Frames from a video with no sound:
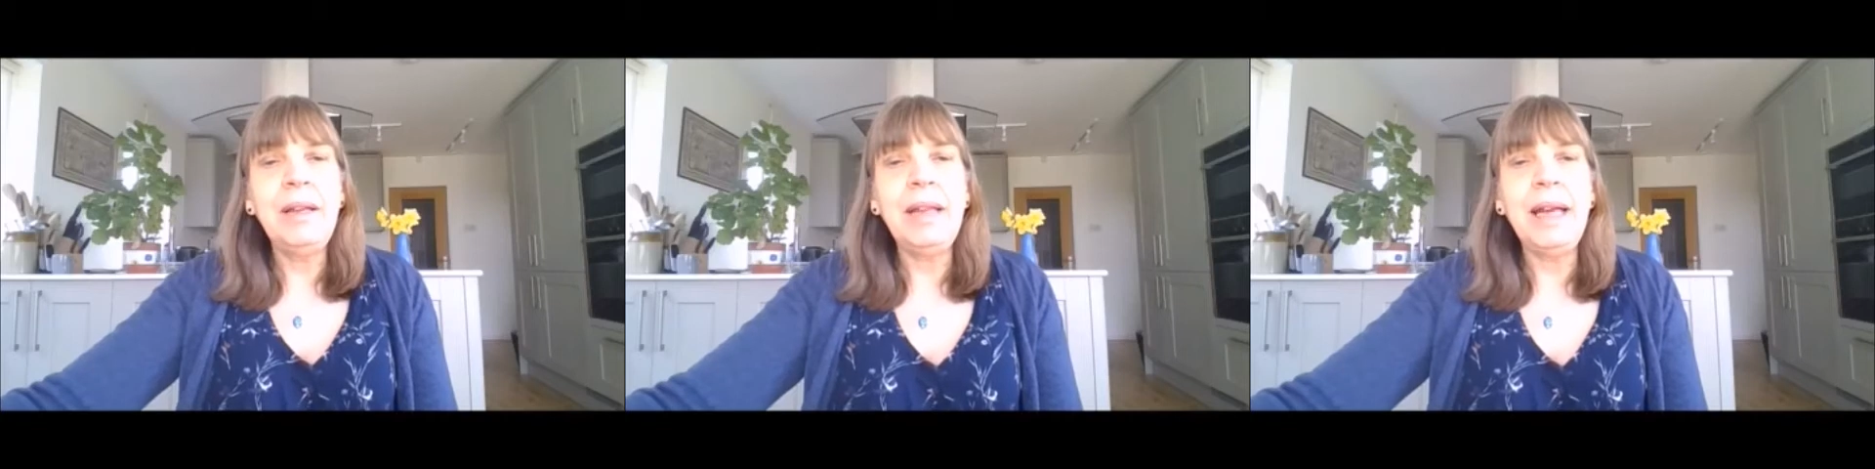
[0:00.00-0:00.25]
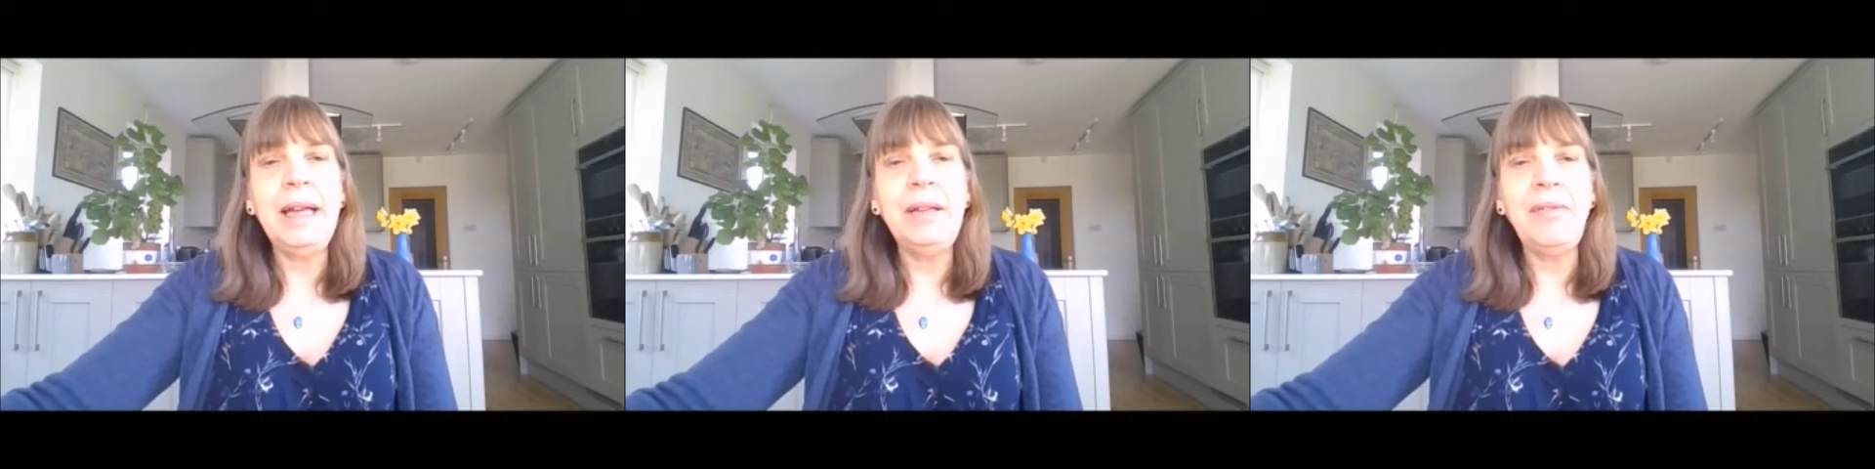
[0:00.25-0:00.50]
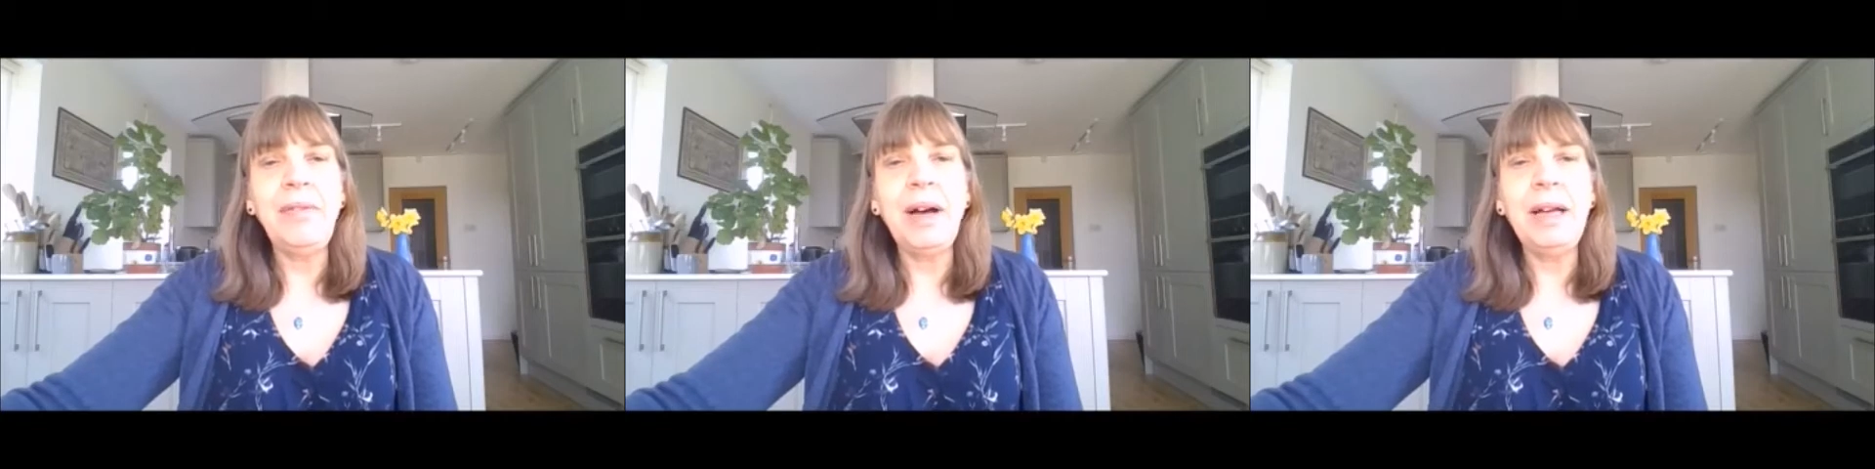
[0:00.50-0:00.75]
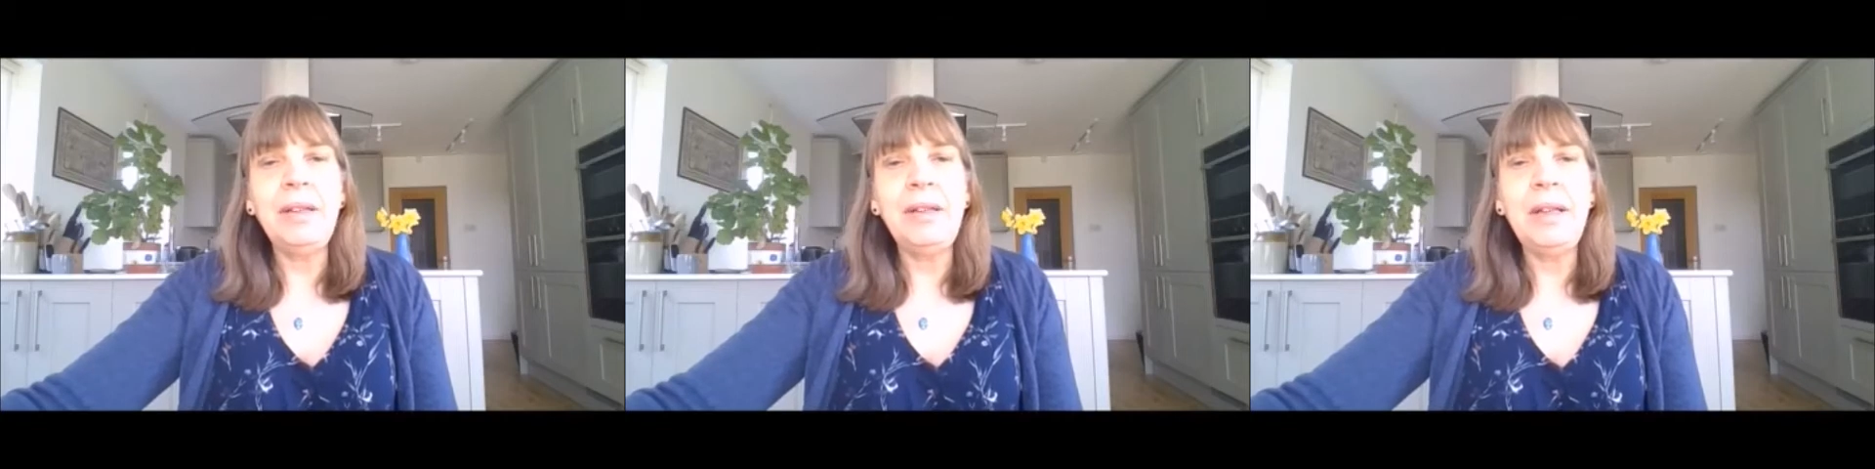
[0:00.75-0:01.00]
they
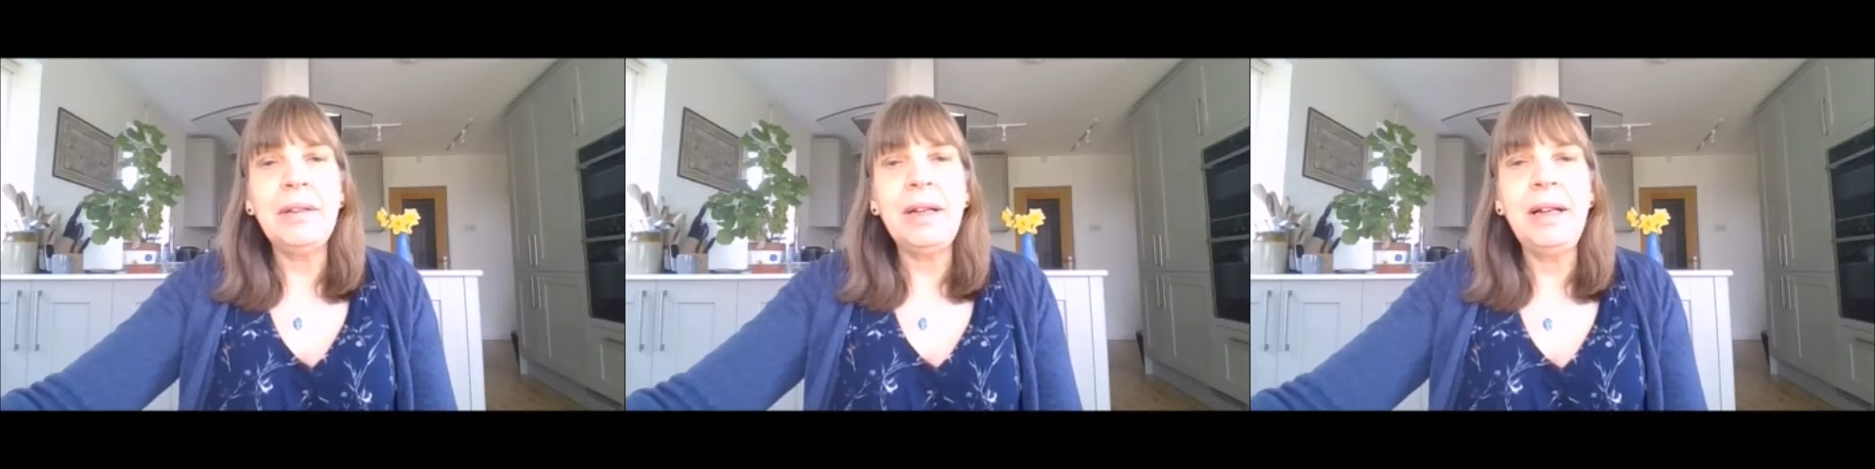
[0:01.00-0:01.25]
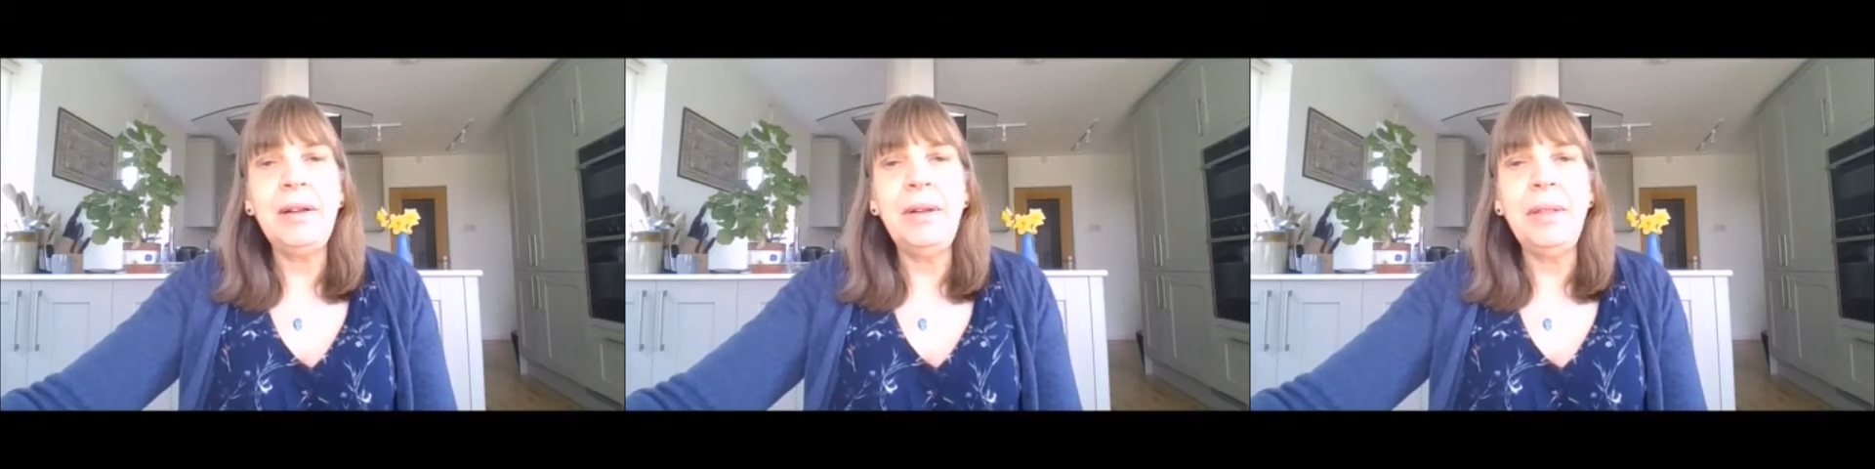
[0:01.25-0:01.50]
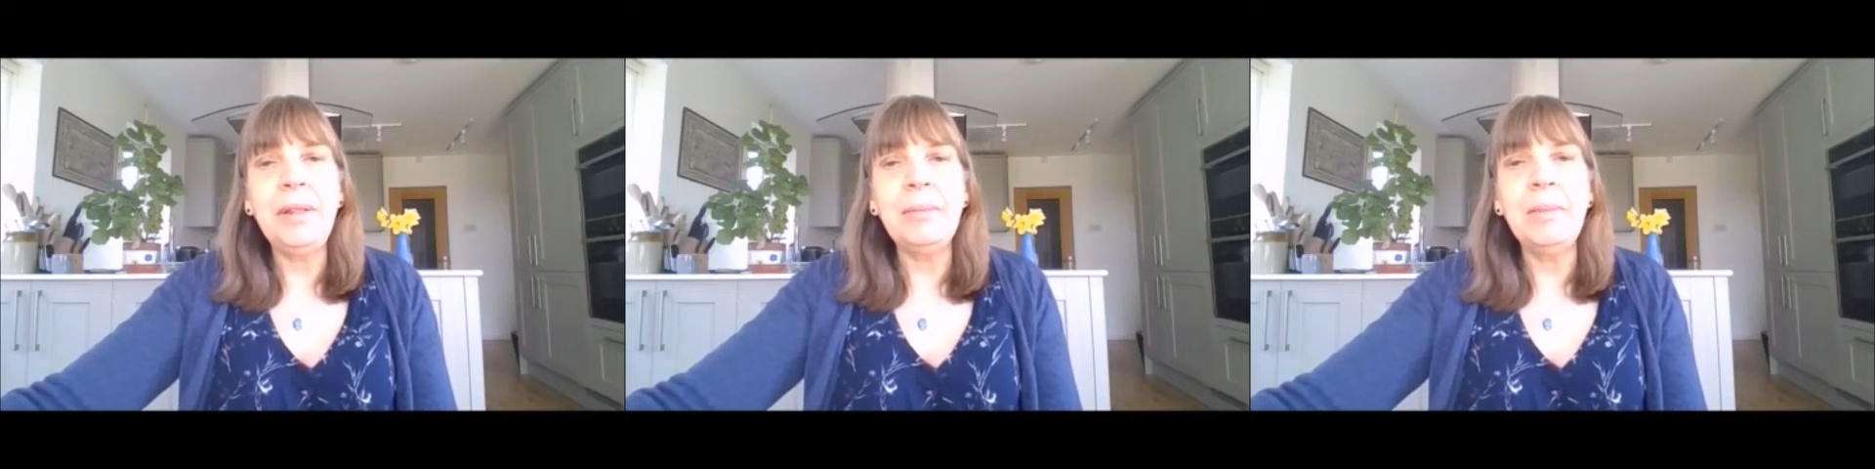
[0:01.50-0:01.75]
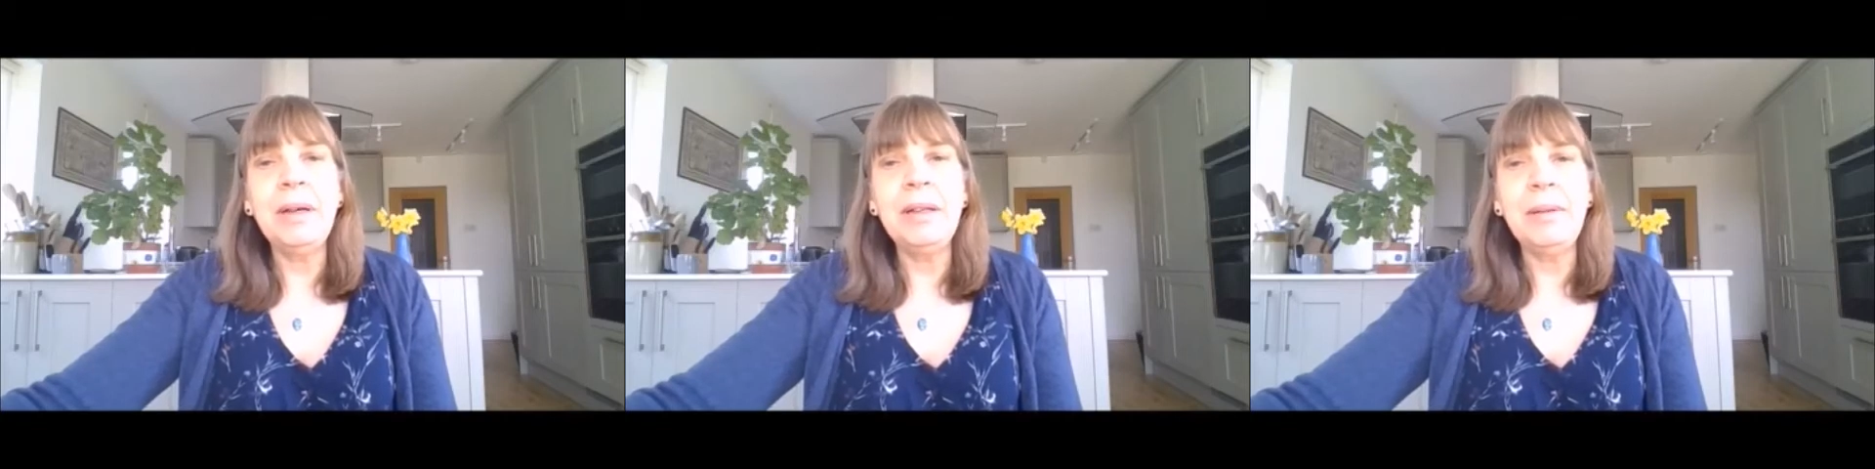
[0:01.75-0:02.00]
divided his clothes
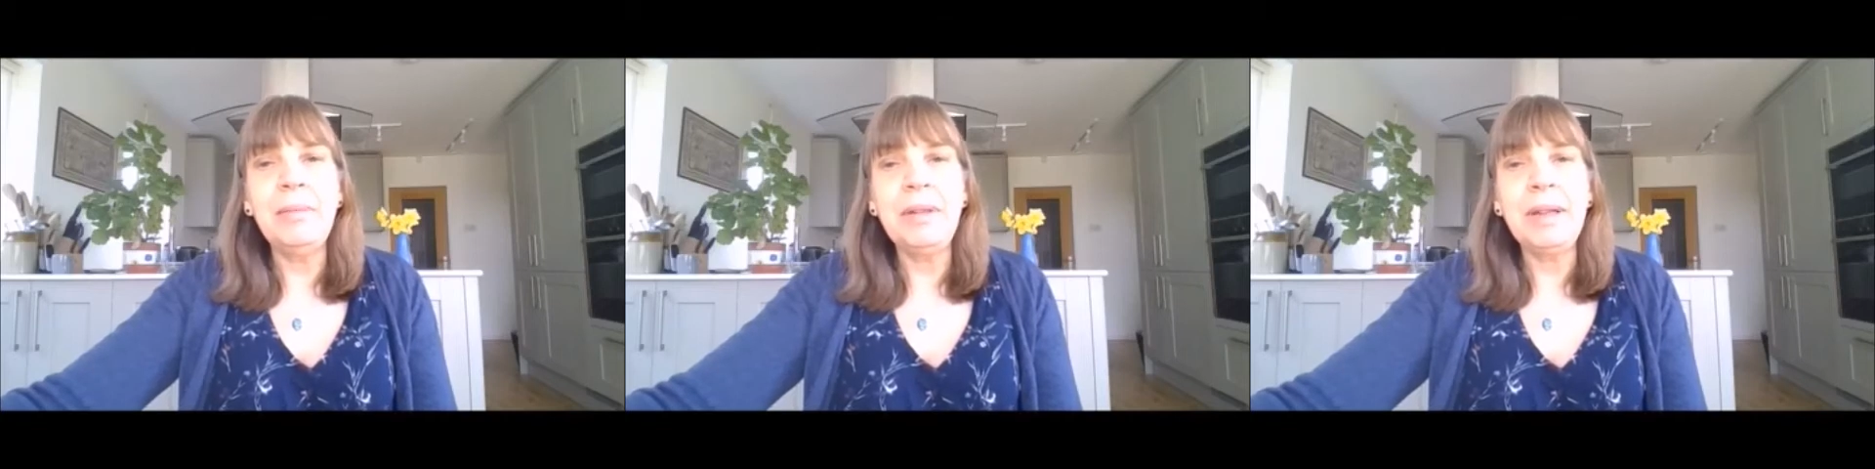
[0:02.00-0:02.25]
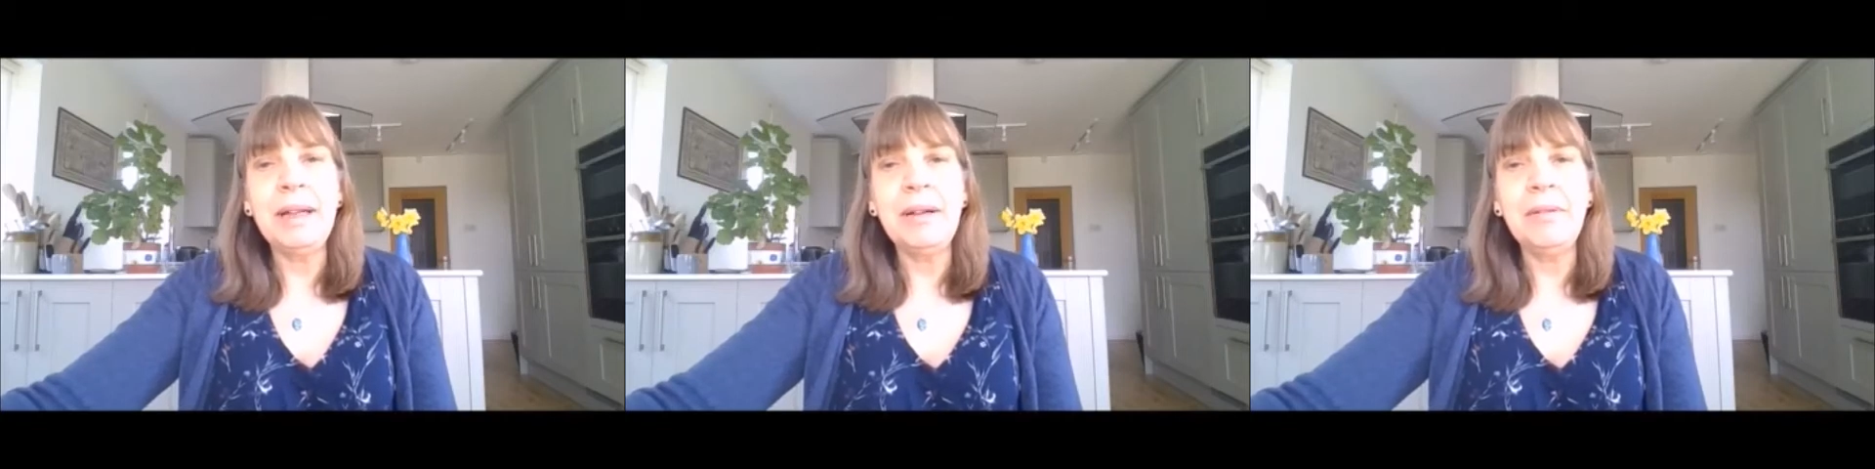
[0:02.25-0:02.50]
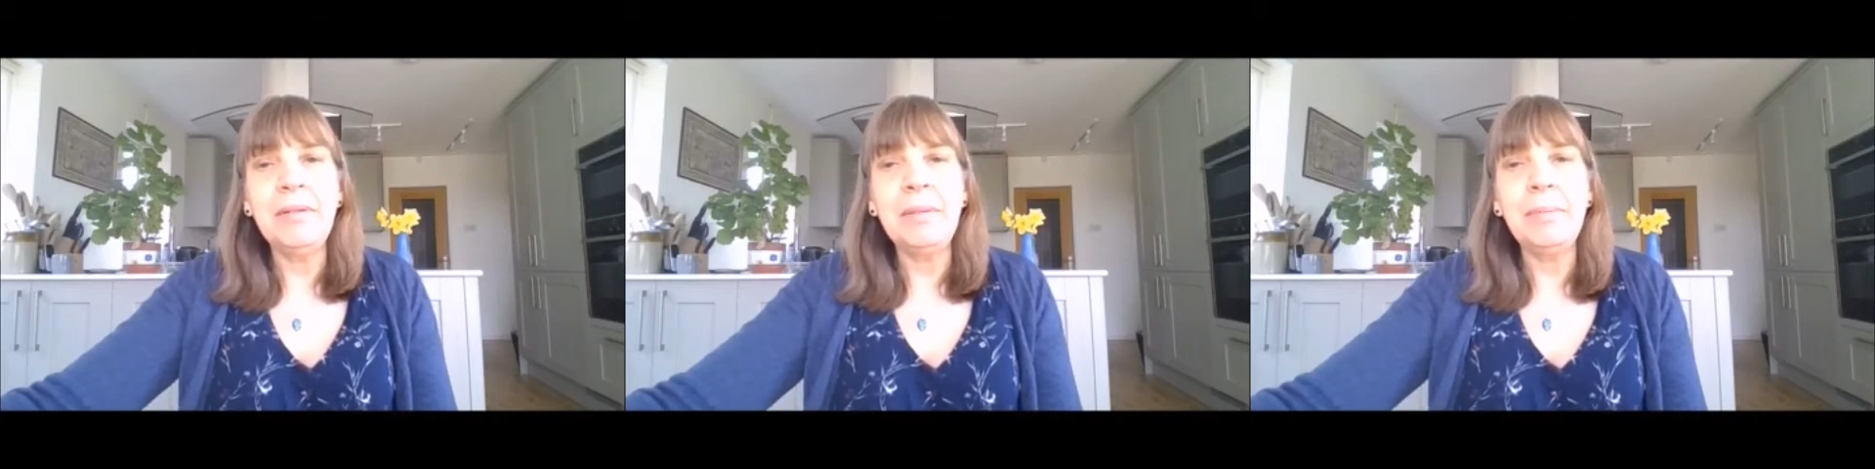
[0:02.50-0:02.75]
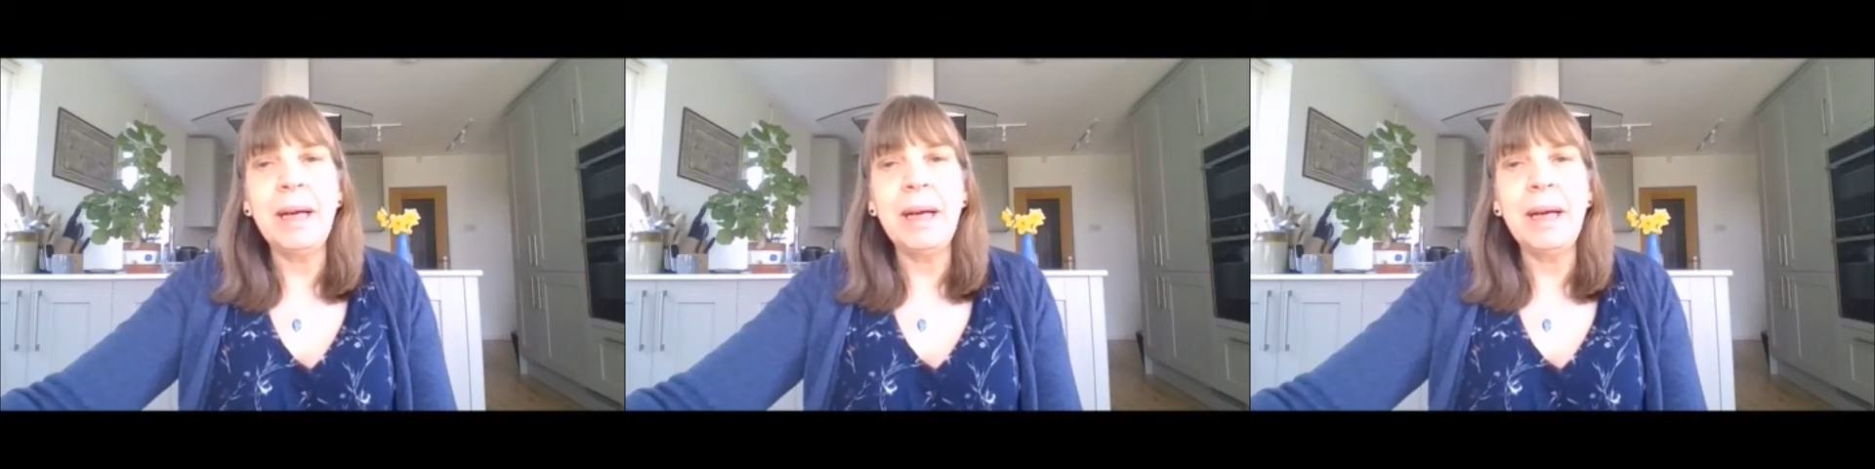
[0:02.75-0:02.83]
among themselves